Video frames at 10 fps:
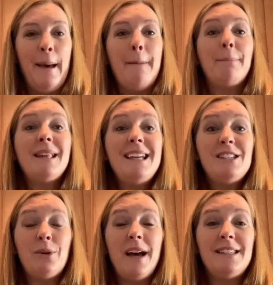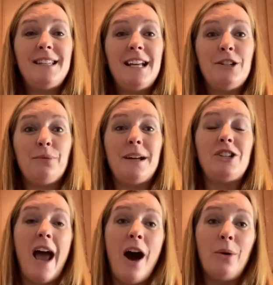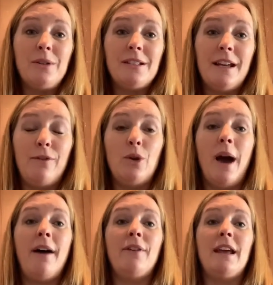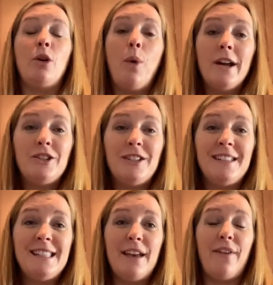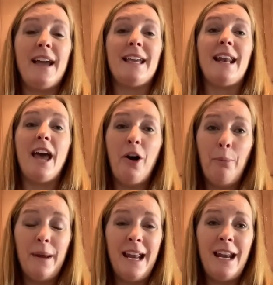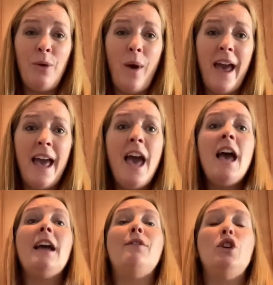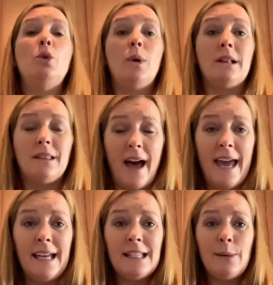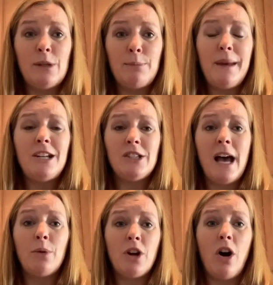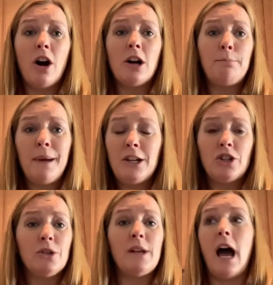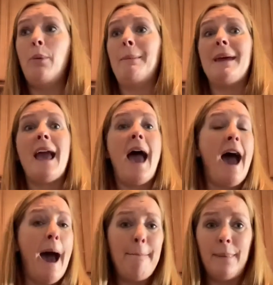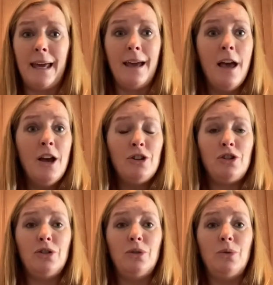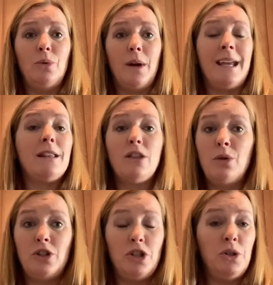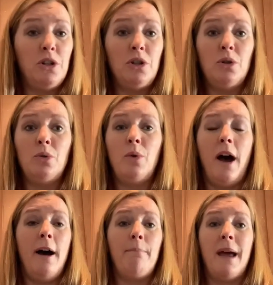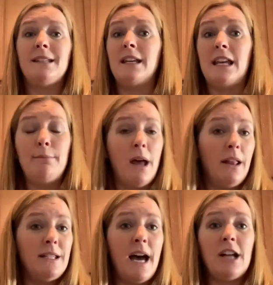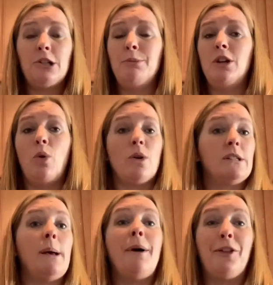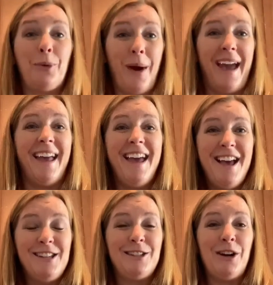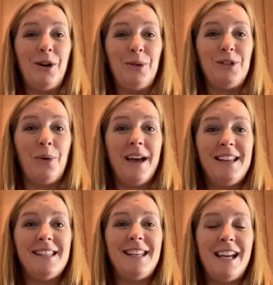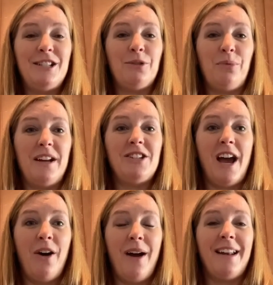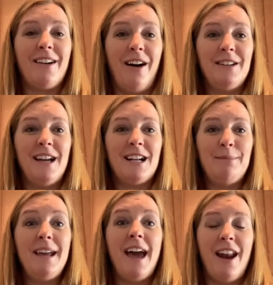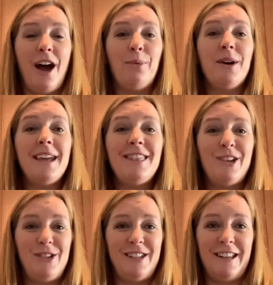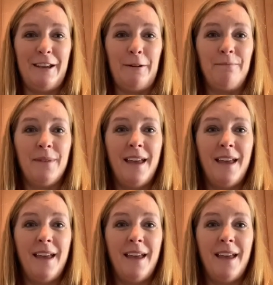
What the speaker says: Please don't hesitate to reach out if you have any questions, if I can help in any way. If you would like some speech sound card pictures, I would be happy to get those to you as an email attachment or some other way. So don't hesitate to reach out and contact me, and I will get those to you.